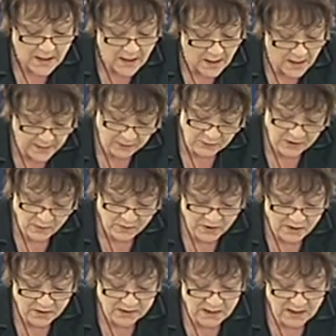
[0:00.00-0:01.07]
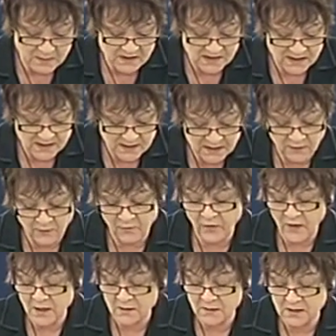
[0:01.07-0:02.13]
I agree with those like Mrs.
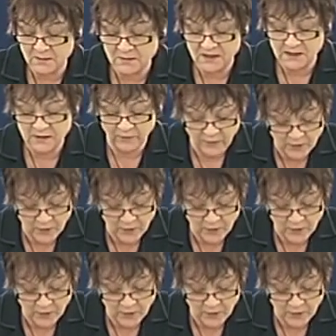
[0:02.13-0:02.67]
Inveld and Mrs.